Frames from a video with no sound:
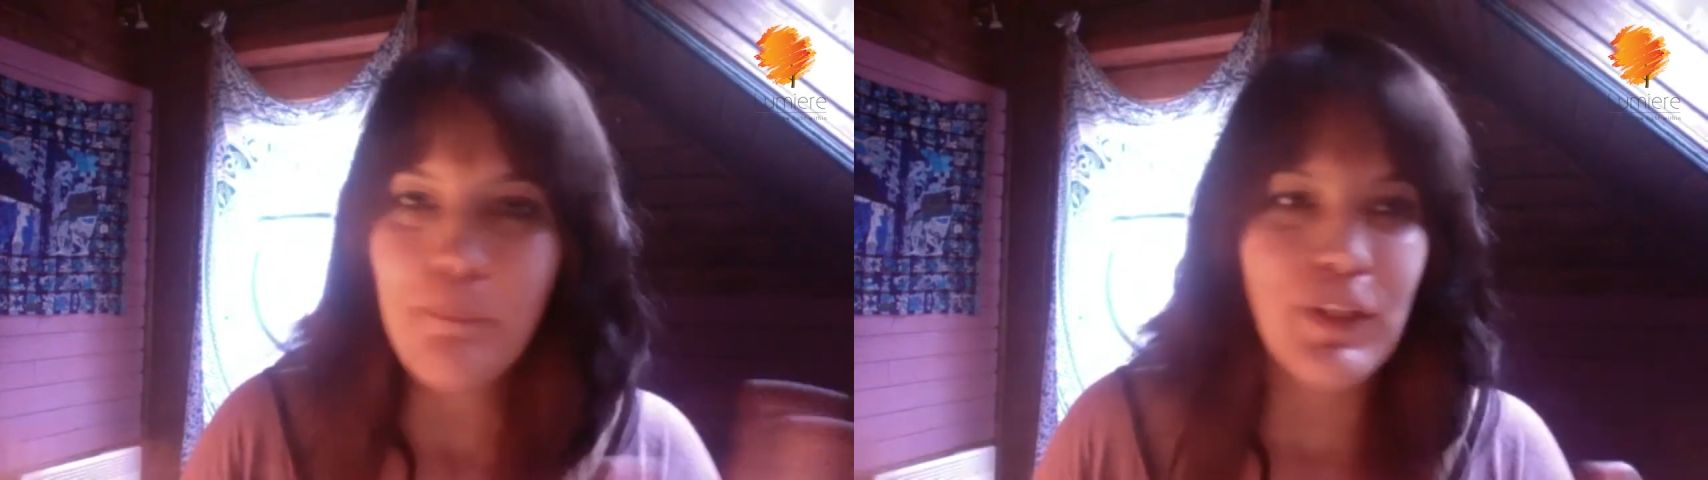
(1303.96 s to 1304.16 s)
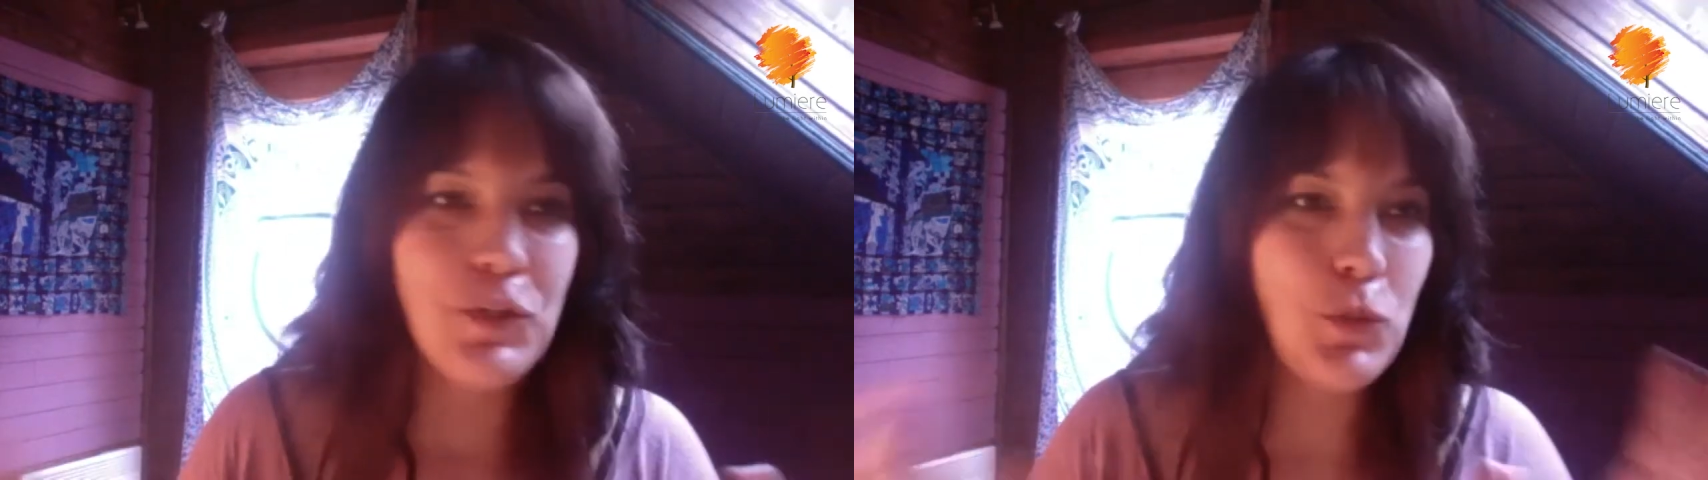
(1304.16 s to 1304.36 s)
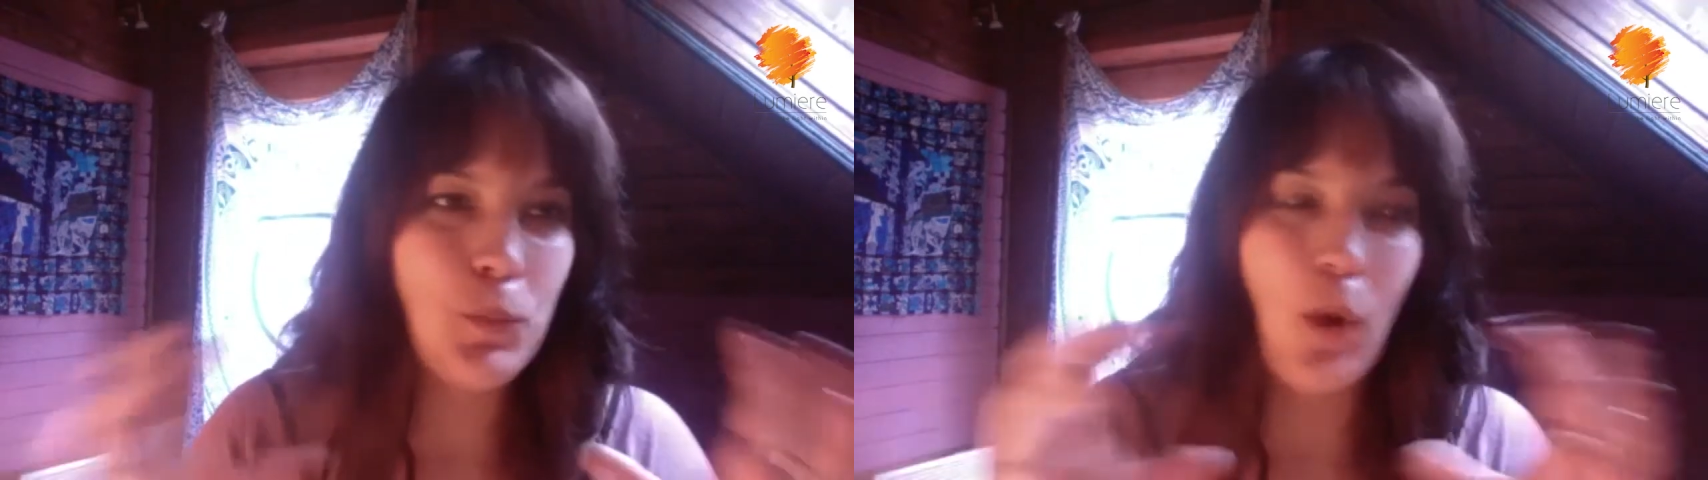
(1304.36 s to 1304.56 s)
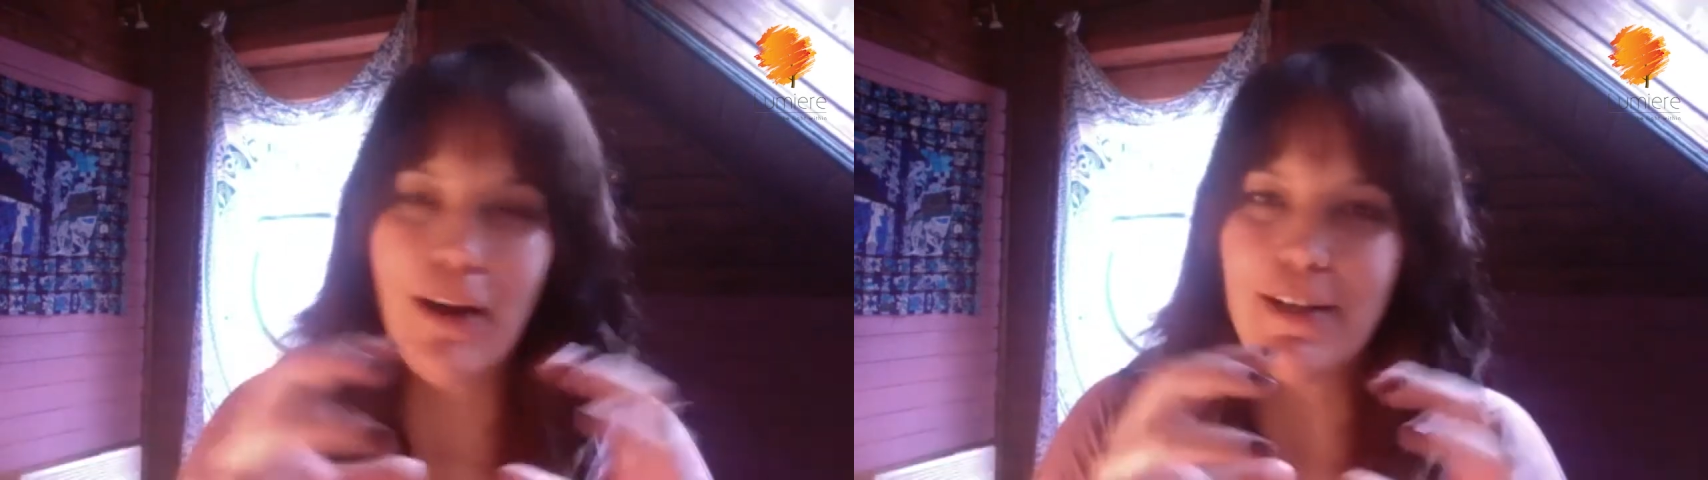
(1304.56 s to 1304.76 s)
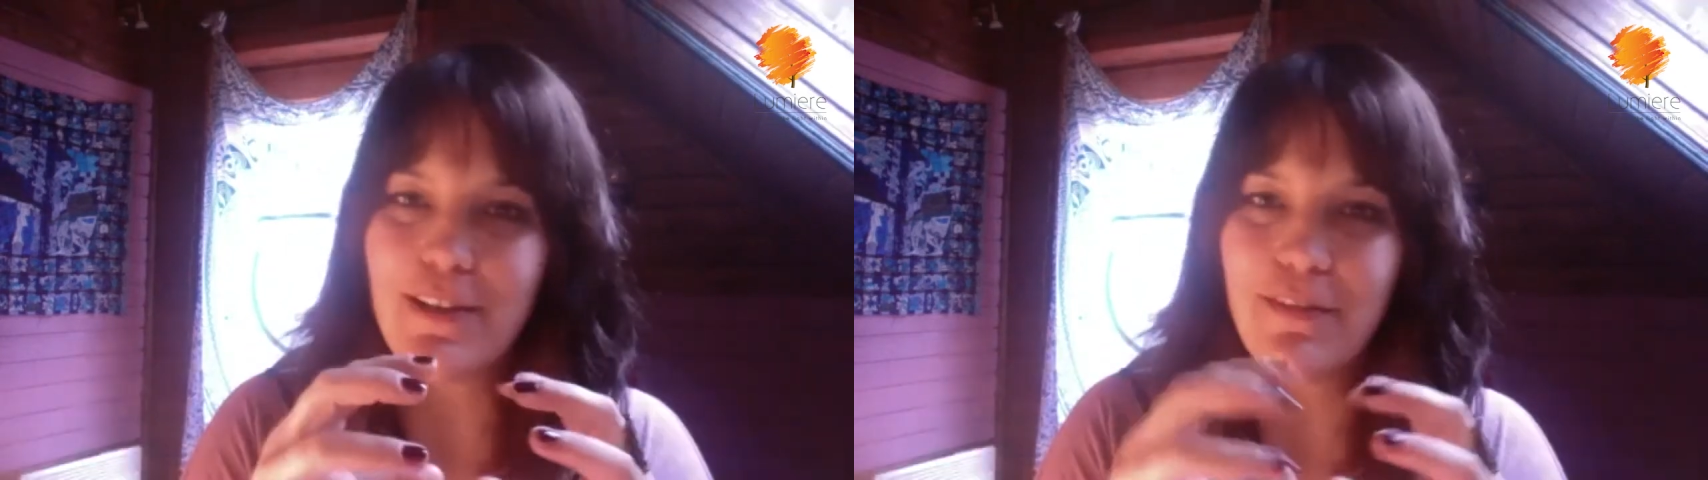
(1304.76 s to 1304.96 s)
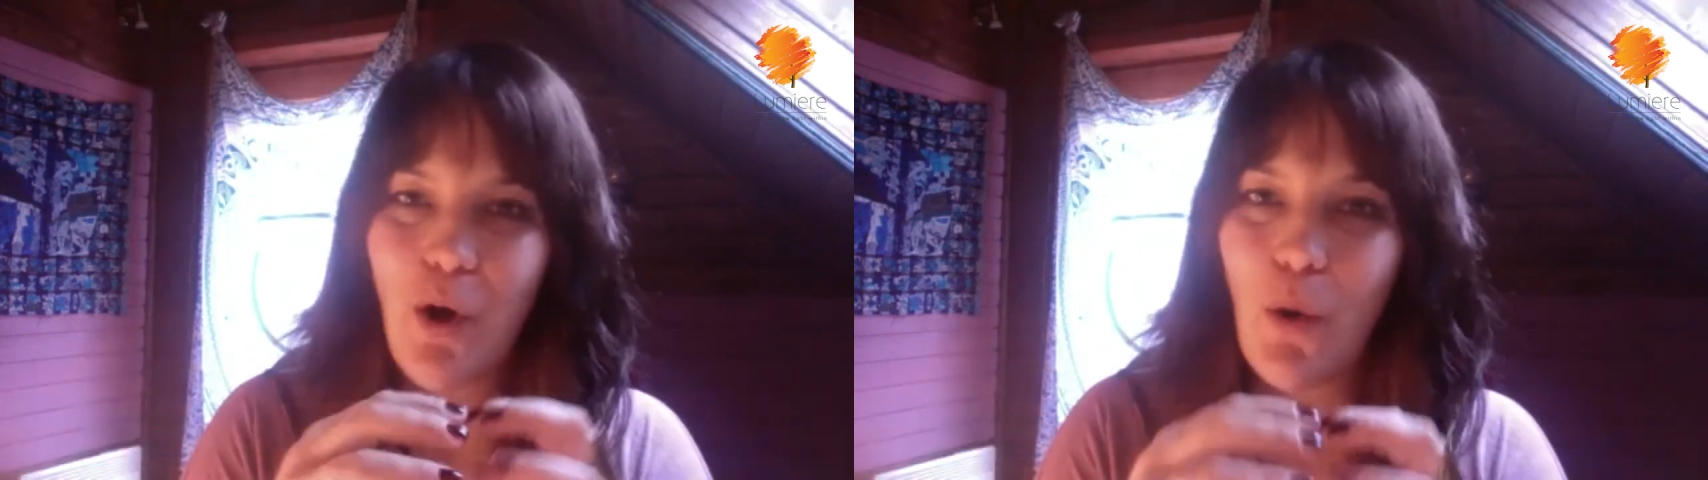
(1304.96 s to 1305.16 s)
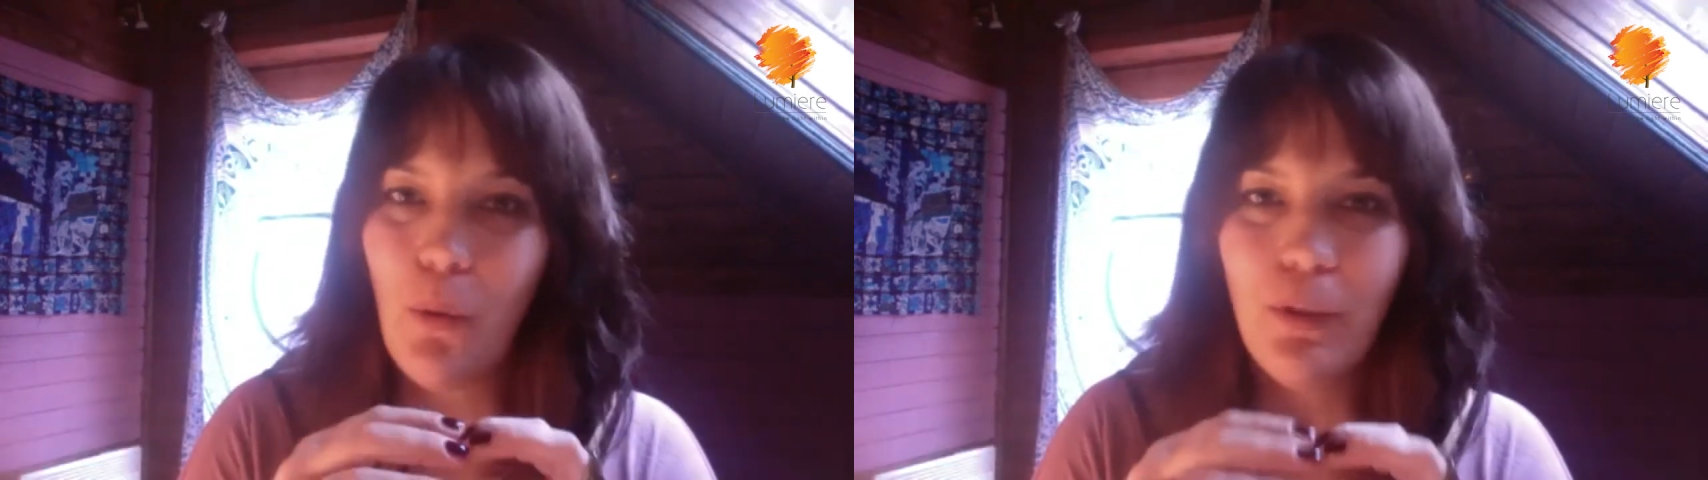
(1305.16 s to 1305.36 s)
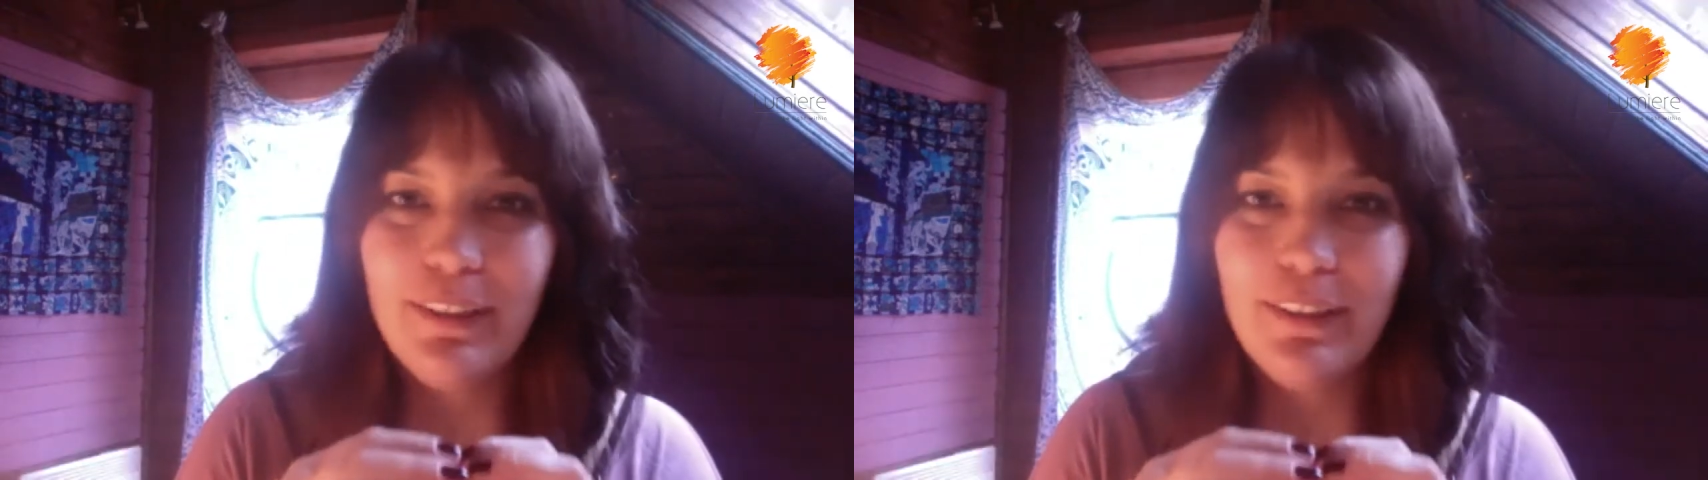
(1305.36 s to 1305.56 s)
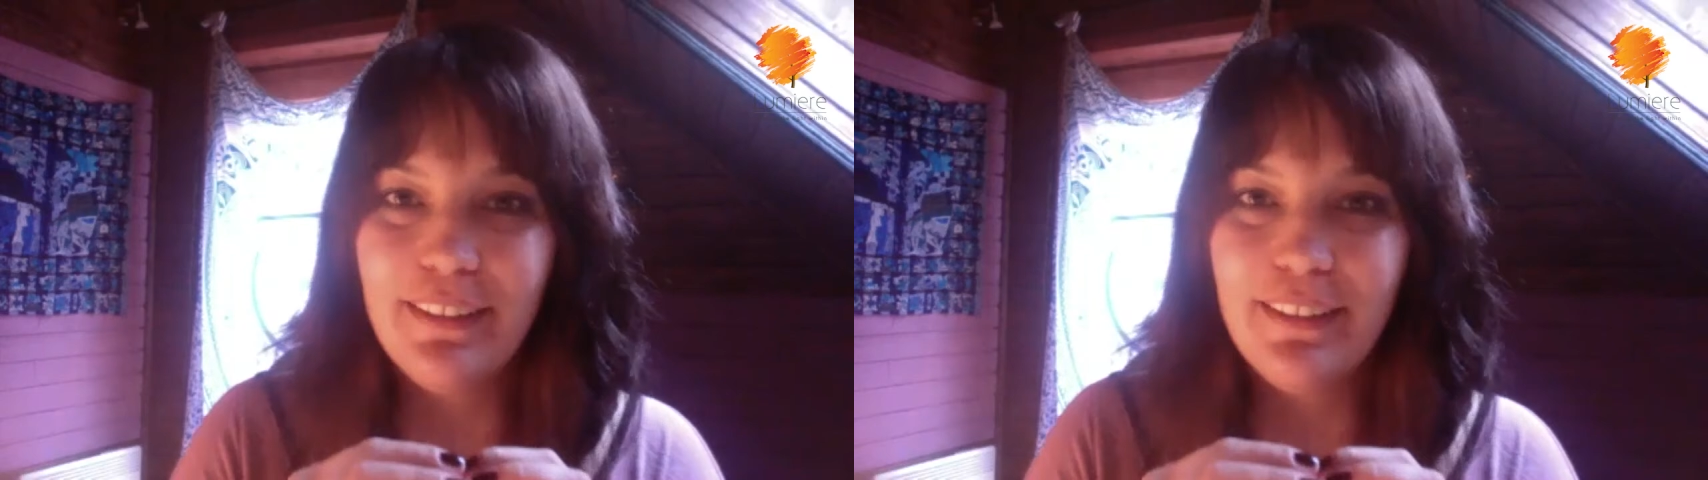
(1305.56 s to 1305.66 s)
two parts of a whole.